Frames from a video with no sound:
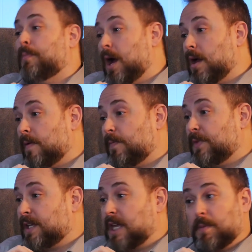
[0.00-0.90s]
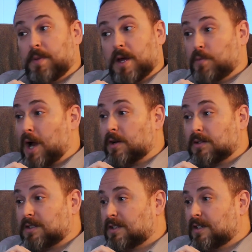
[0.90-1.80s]
But it can't be
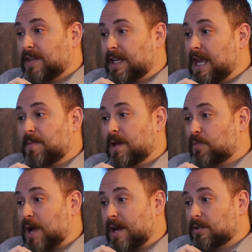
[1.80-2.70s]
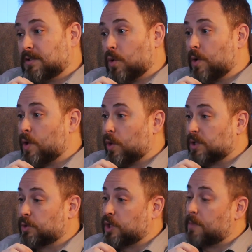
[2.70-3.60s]
unbridled. They can't be unbridled, or the
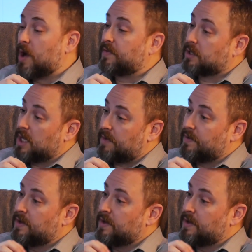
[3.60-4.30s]
horse will jump off a cliff.